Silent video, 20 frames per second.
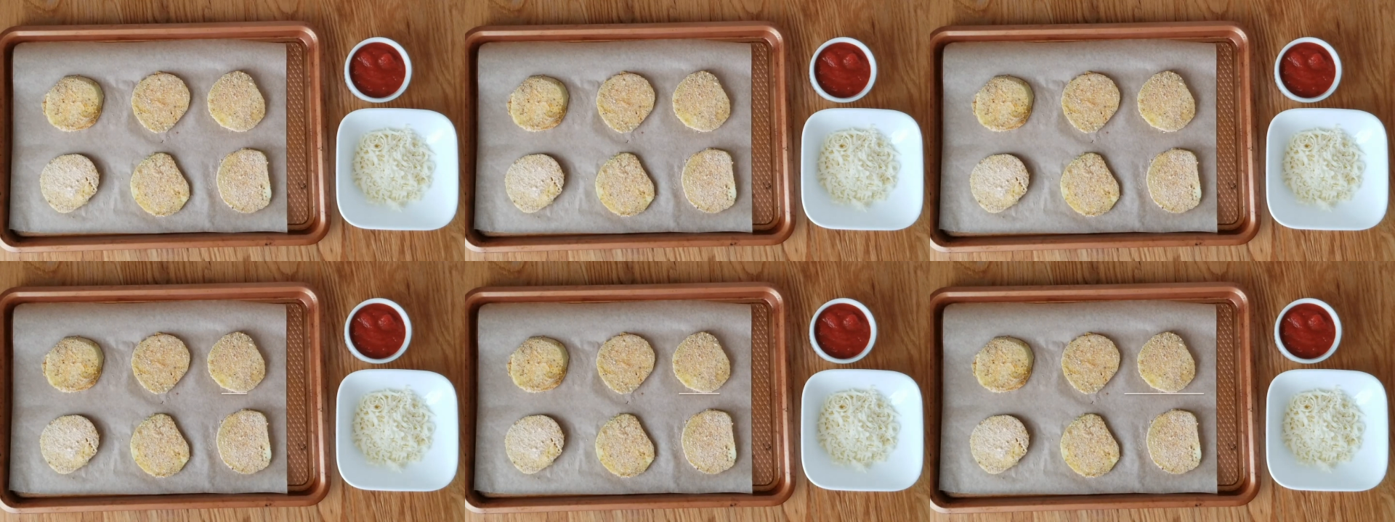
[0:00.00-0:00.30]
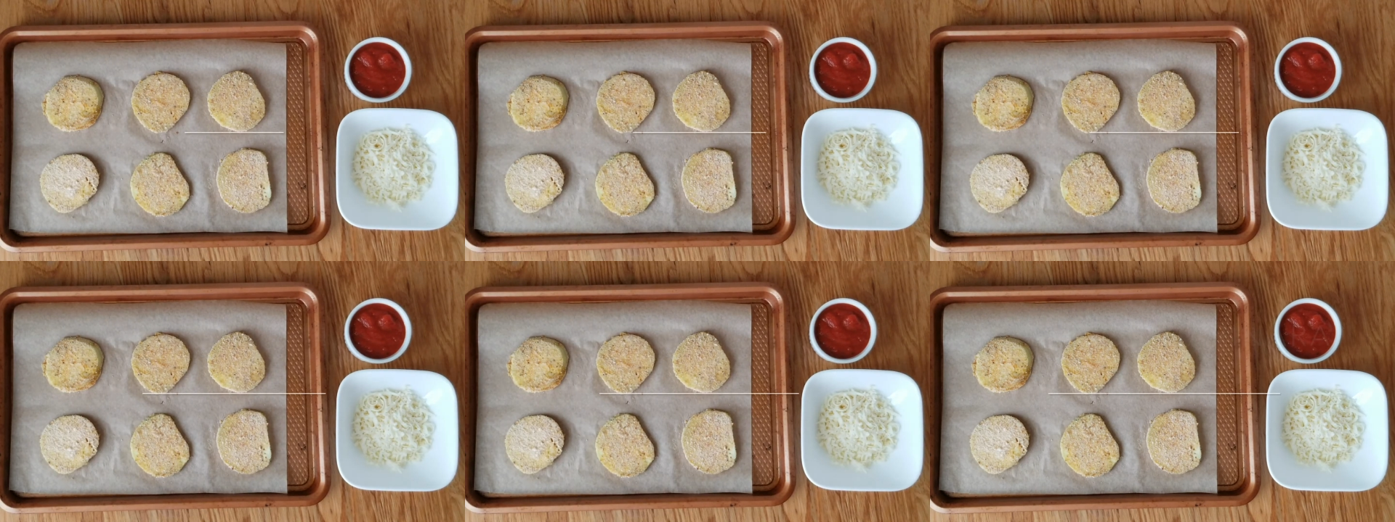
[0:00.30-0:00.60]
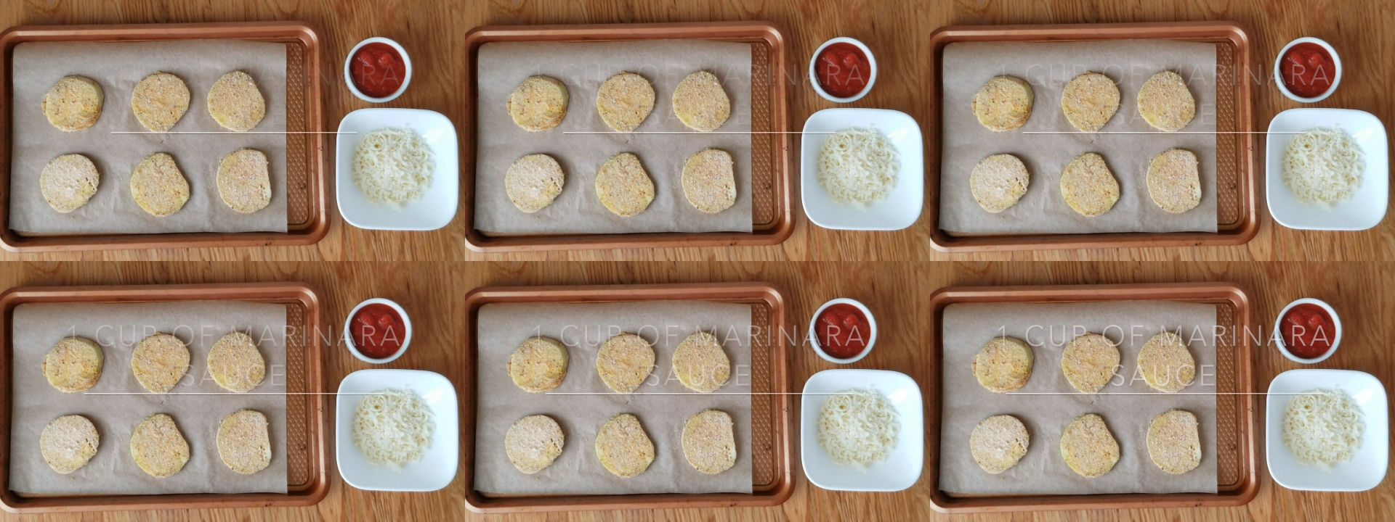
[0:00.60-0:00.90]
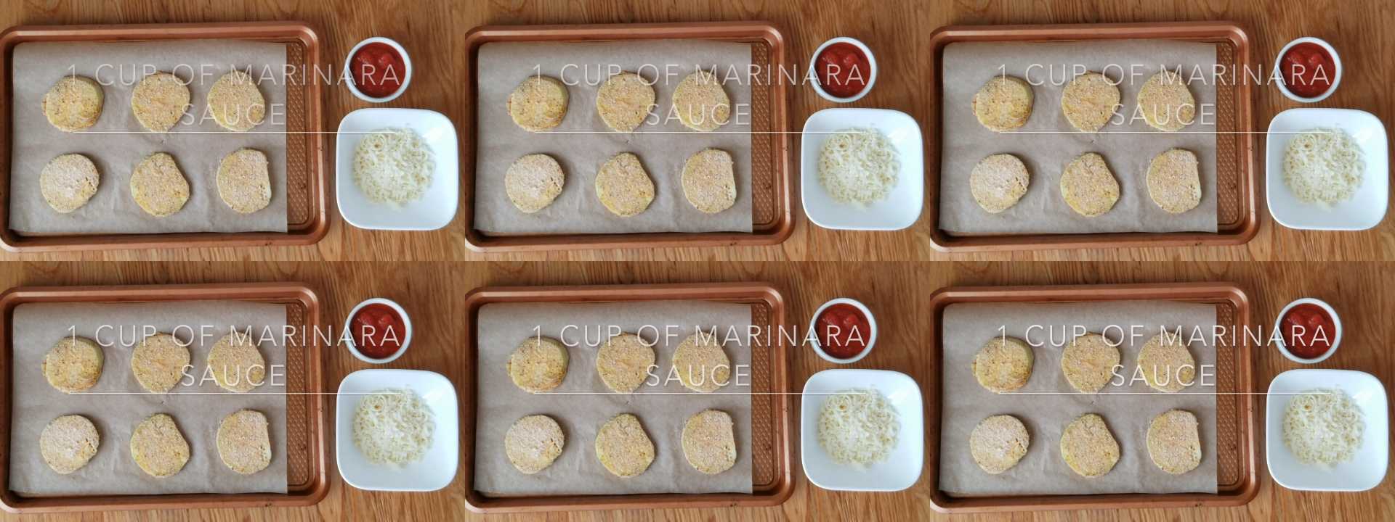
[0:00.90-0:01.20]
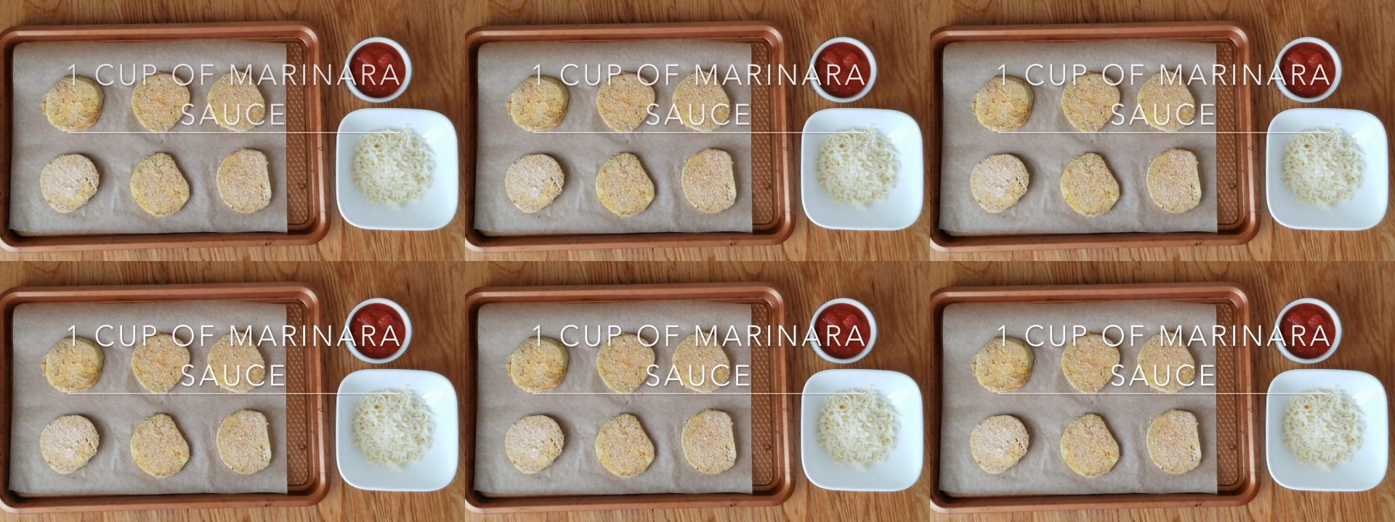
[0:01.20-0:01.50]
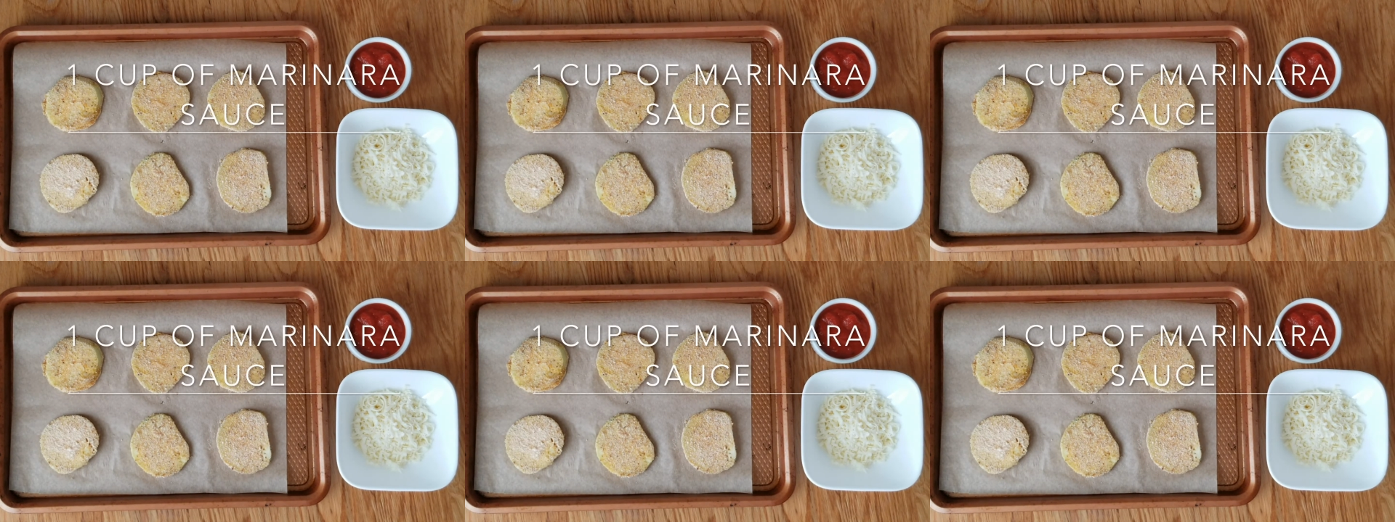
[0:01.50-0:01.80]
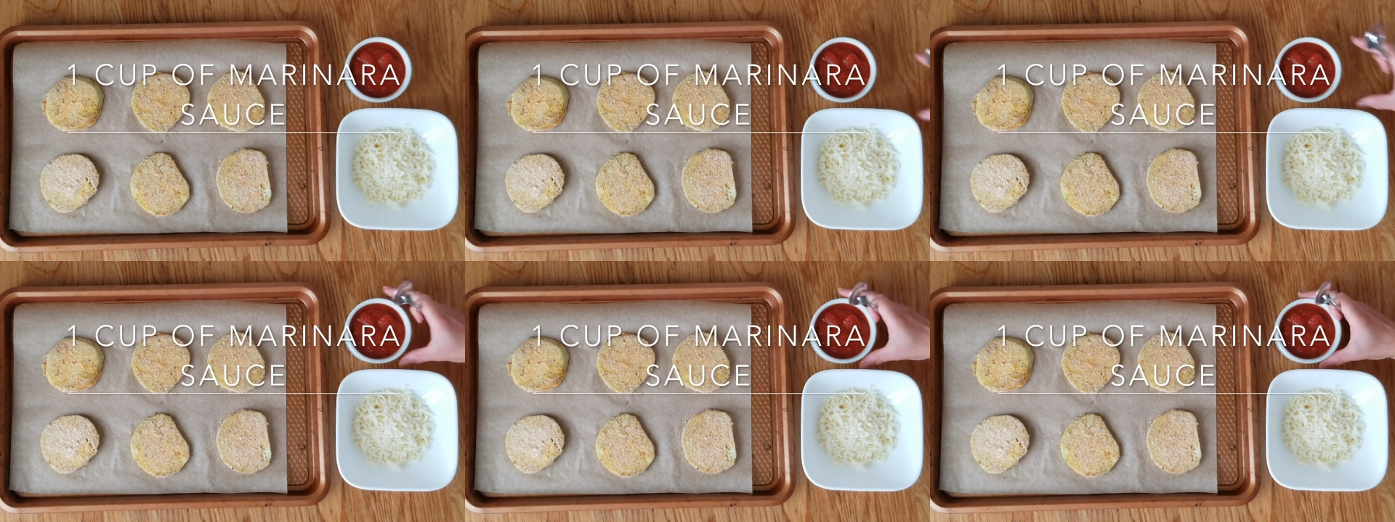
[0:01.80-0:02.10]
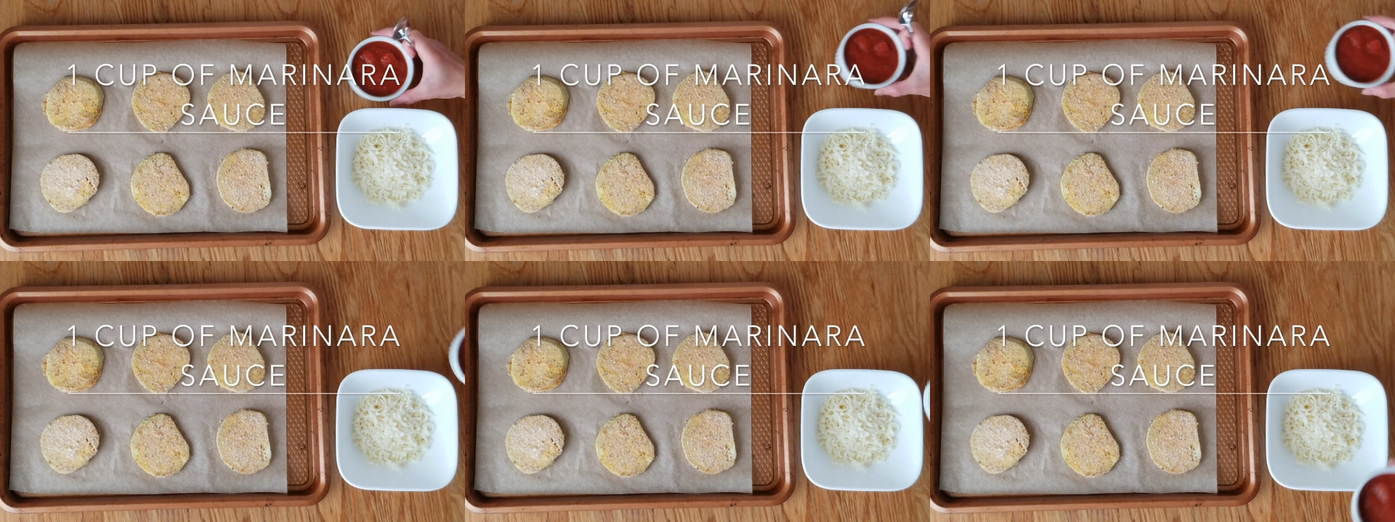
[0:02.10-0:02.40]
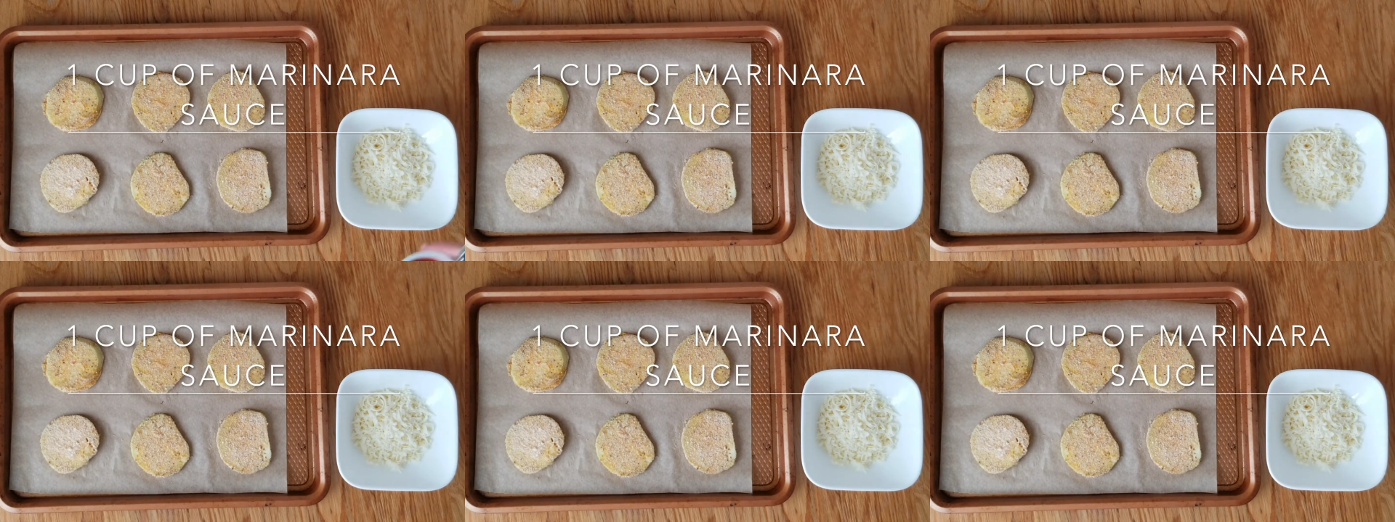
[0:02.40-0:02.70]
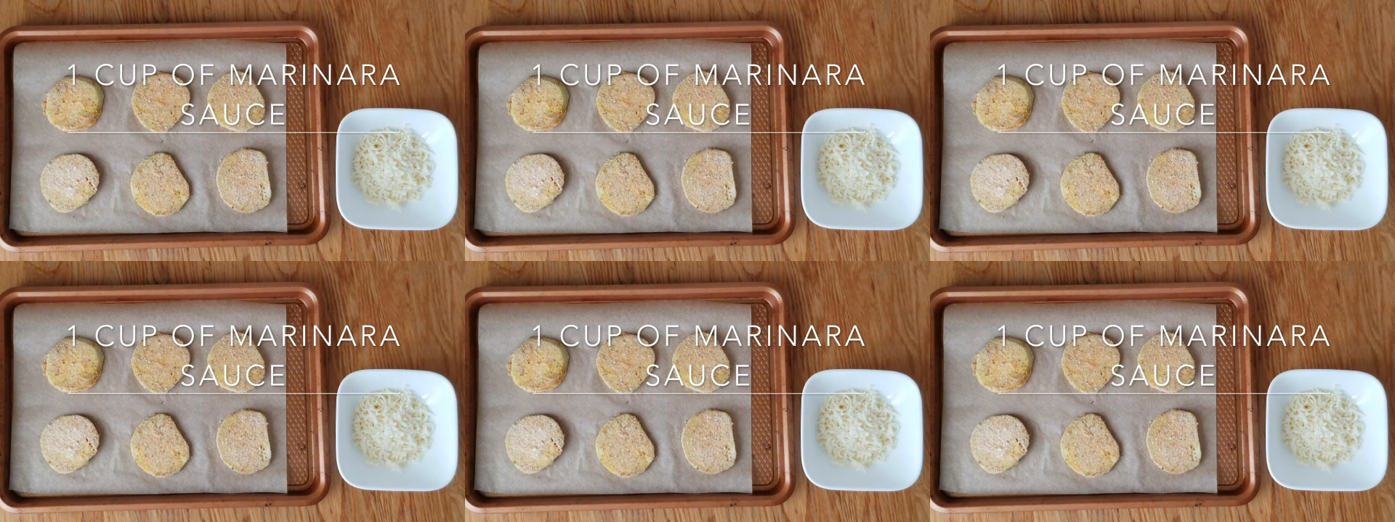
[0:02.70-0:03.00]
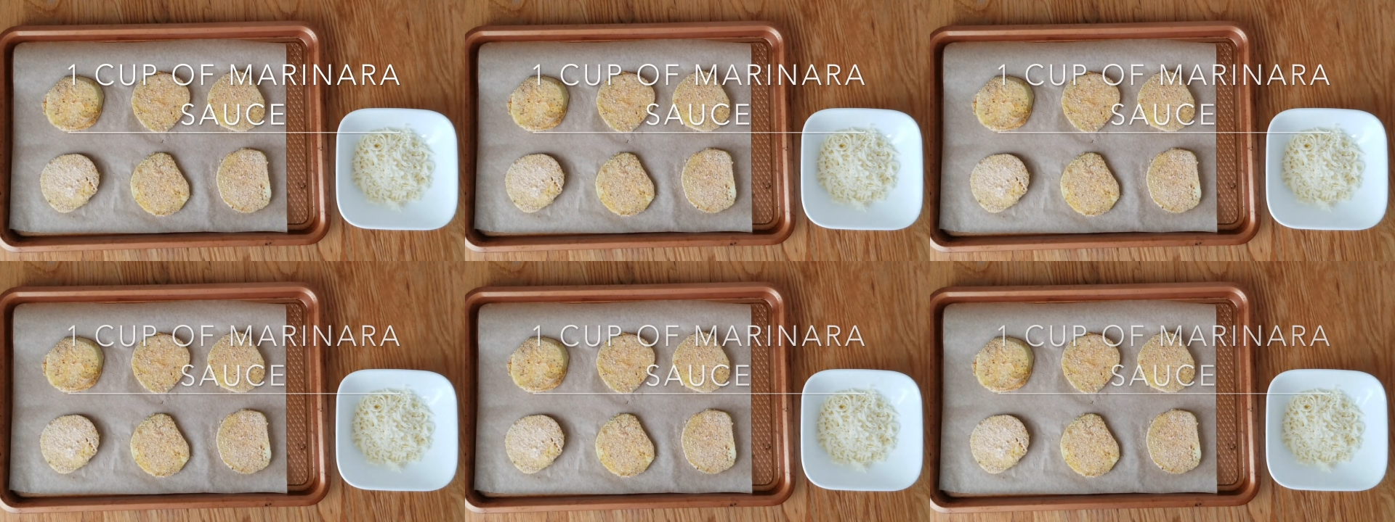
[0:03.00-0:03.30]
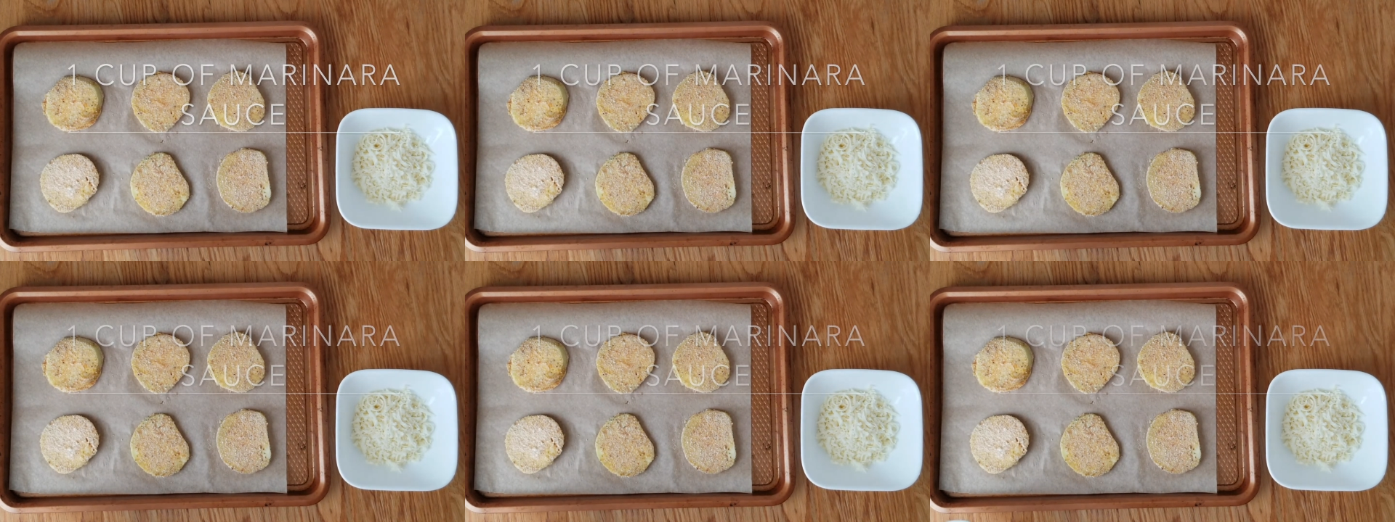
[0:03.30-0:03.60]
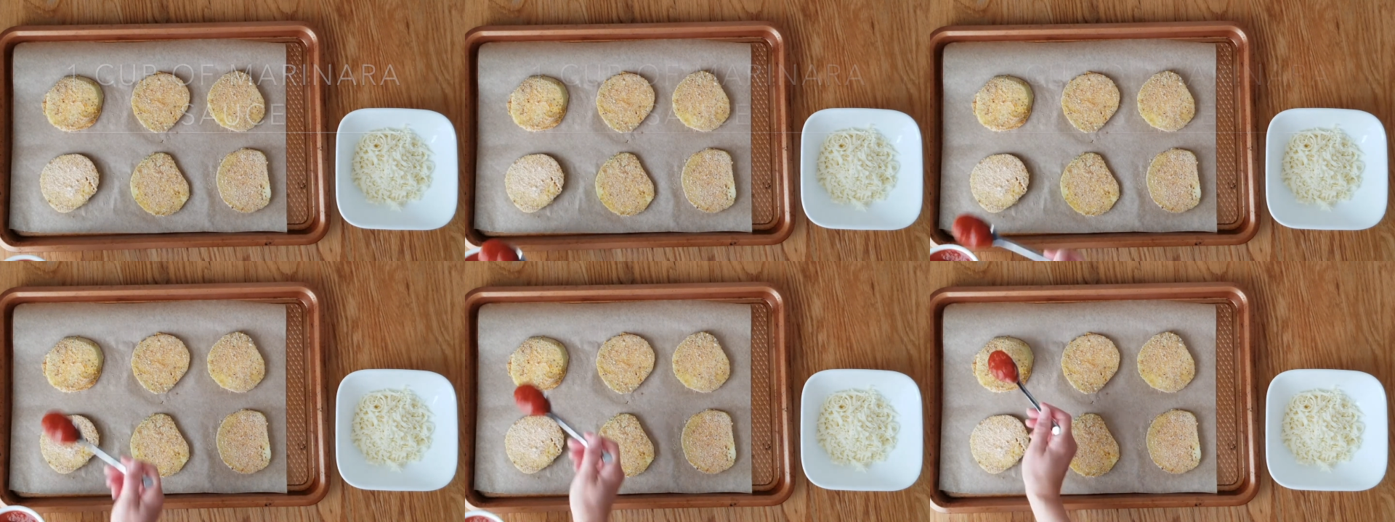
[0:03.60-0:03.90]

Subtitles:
[unreadable: no face in view]